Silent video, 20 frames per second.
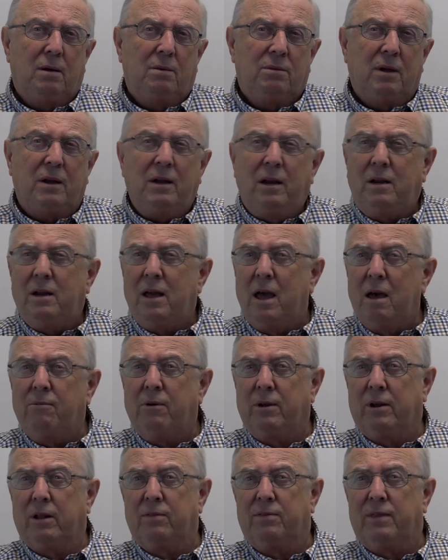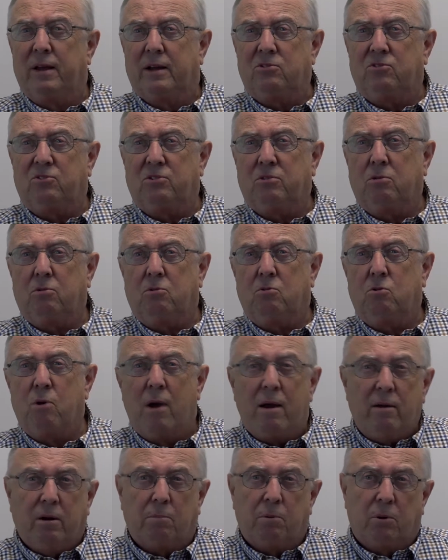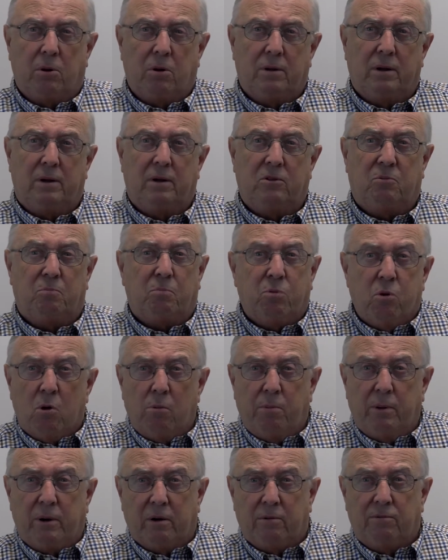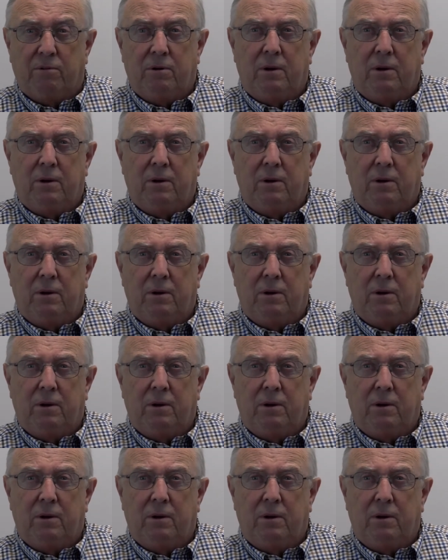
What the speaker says: they need evidence that's credible and it's probative.